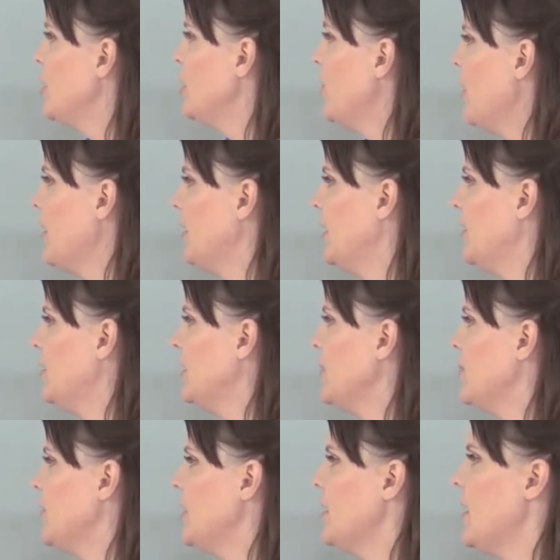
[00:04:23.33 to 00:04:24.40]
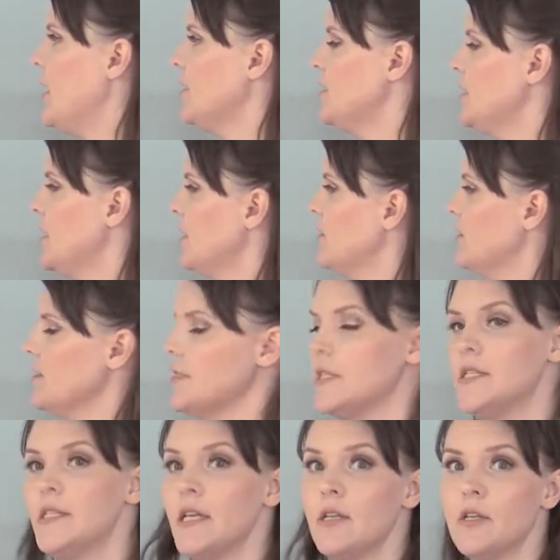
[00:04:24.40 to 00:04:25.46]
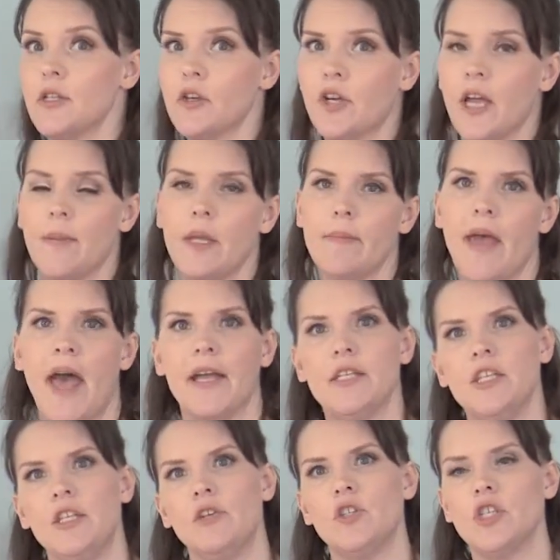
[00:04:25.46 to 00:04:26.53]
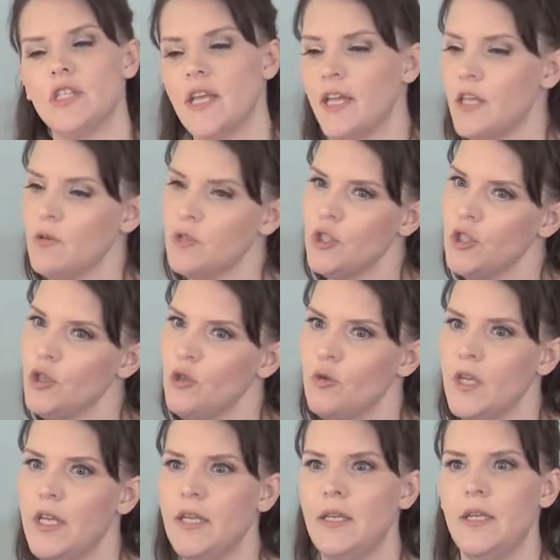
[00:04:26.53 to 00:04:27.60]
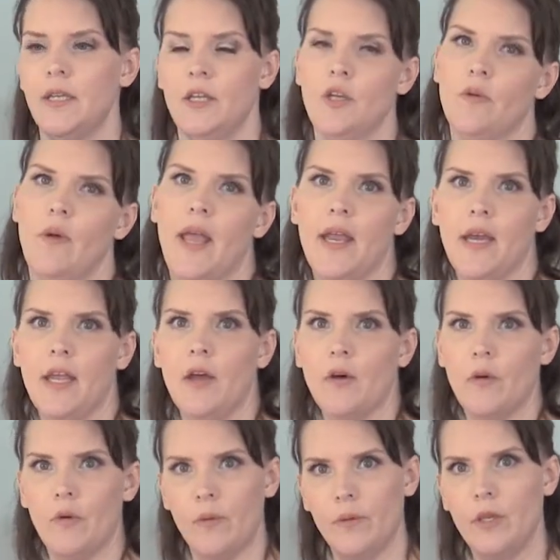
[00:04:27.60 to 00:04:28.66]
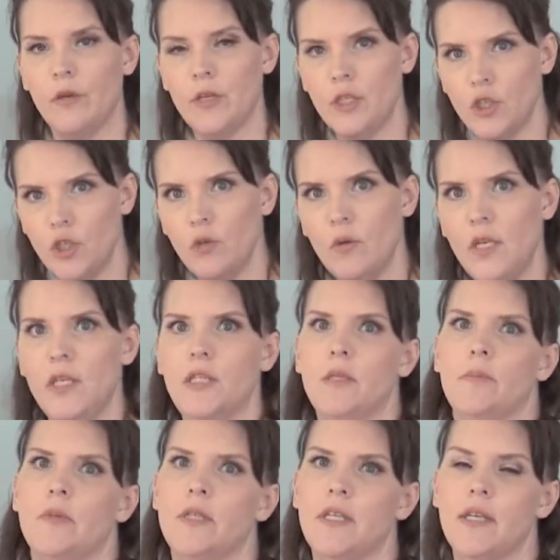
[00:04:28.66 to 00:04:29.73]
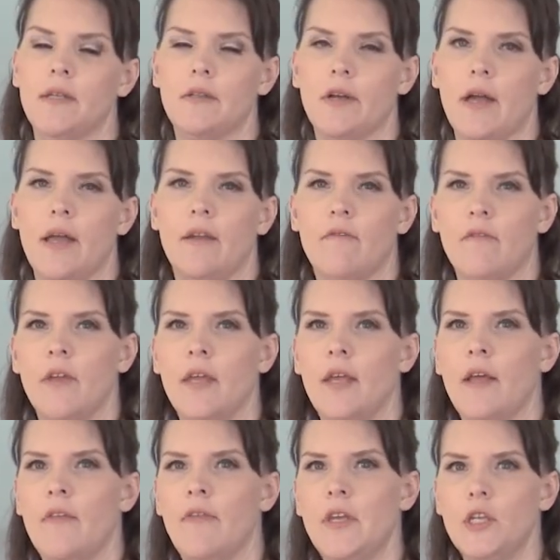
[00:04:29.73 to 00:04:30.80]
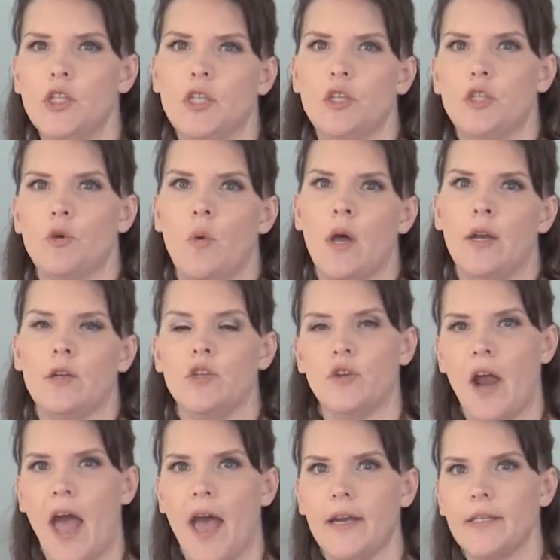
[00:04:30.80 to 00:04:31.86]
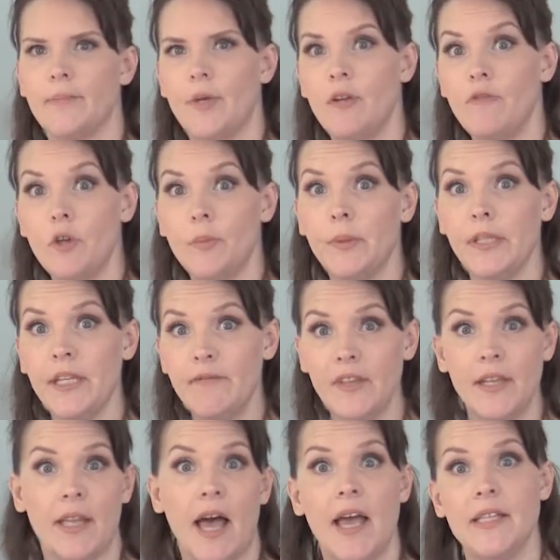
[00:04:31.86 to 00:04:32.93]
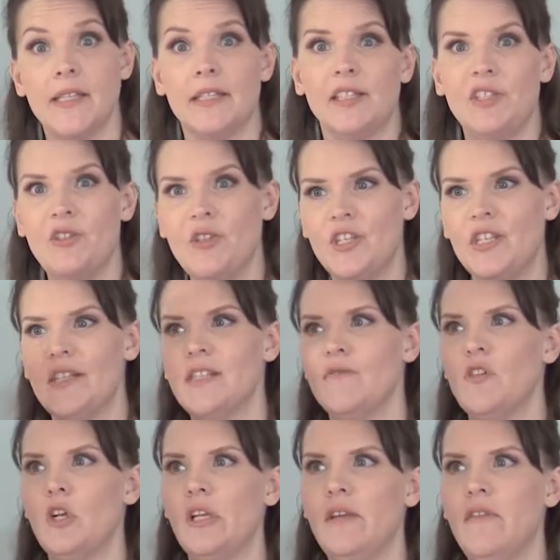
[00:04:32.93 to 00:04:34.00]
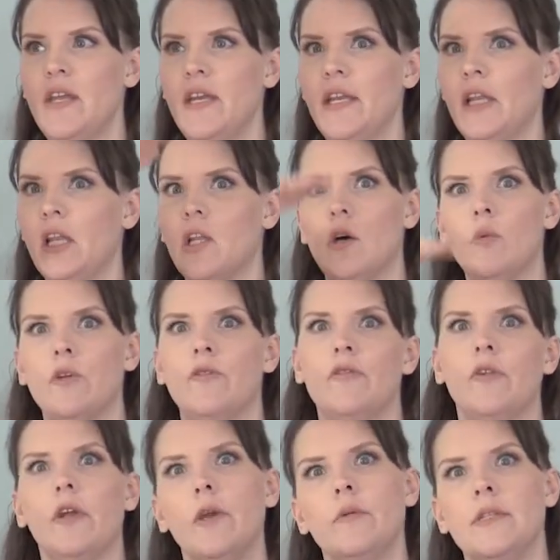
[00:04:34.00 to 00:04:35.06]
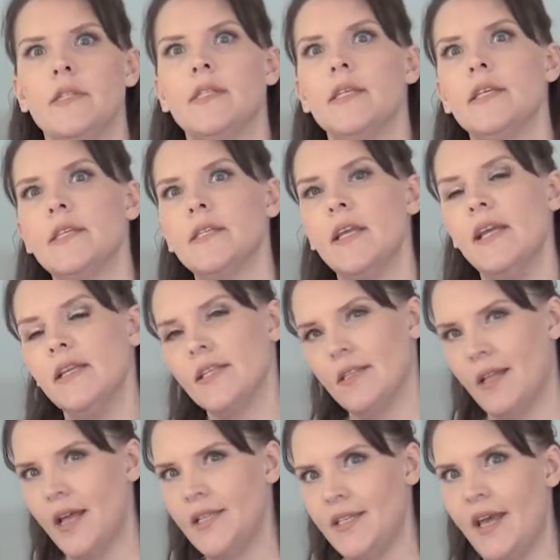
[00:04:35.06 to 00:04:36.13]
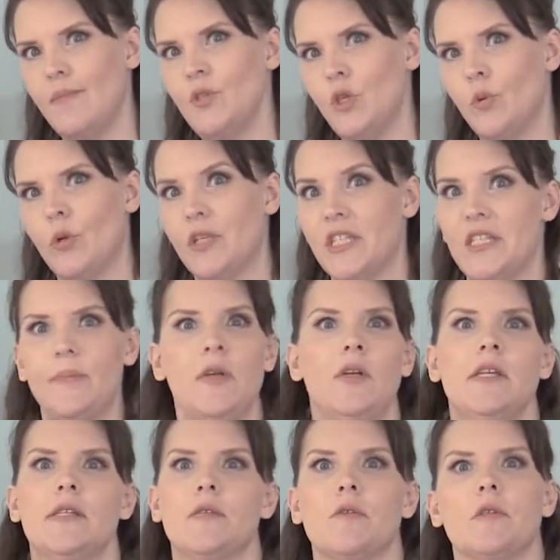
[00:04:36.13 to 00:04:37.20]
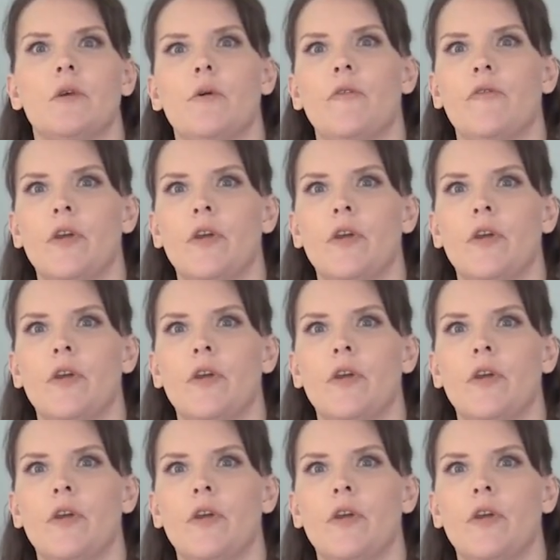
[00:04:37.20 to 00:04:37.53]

you are literally putting out signals, and signals are coming back to you. Just like you tune in your radio, you can tune into particular kind of things that you want to attract. But if you're believing lies and illusions, if you're living in lower frequencies, so a lot of times you will experience those lower